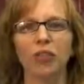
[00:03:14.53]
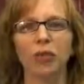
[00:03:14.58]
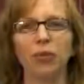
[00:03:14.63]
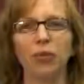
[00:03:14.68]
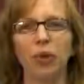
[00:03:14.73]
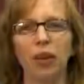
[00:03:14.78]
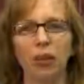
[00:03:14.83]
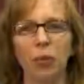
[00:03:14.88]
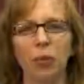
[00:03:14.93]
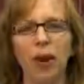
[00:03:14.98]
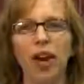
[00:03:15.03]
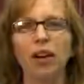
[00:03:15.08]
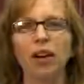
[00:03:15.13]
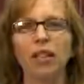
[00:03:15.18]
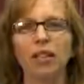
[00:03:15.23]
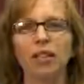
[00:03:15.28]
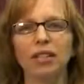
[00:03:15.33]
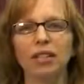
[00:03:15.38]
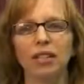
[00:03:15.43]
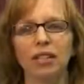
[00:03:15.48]
where the wired
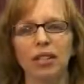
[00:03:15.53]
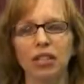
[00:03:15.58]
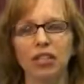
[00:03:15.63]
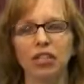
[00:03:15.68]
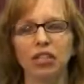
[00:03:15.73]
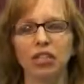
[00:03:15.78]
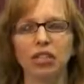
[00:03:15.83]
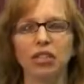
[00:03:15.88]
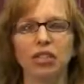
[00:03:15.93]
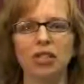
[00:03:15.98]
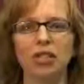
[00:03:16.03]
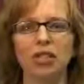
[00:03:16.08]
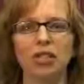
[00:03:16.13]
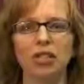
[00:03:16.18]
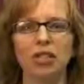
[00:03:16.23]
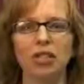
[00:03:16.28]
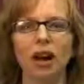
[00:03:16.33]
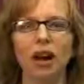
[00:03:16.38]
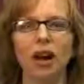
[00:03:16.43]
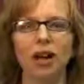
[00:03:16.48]
installations
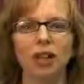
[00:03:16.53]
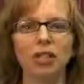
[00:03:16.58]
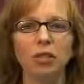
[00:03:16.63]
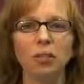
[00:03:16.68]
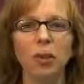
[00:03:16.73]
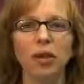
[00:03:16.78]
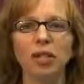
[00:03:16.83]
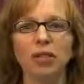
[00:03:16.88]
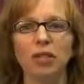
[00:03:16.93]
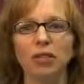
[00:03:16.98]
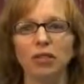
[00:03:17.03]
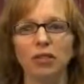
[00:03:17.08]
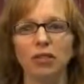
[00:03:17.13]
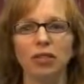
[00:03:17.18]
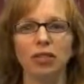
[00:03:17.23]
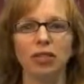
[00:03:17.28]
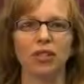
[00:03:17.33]
are expensive,